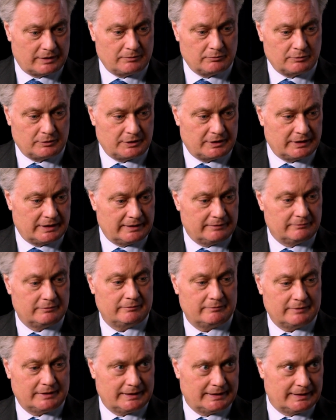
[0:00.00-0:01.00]
We would
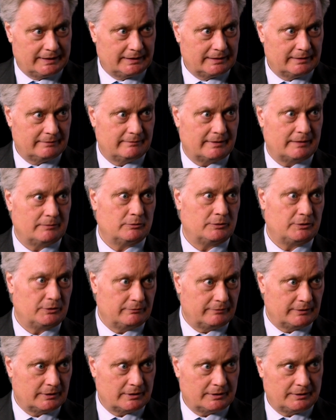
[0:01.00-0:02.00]
deliver the linker, they would
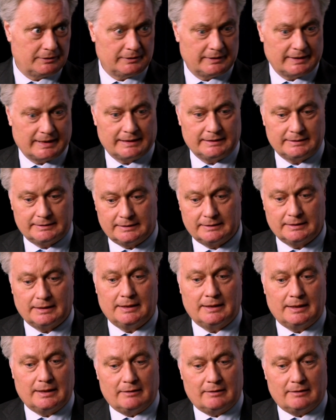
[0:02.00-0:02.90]
do the conjugation.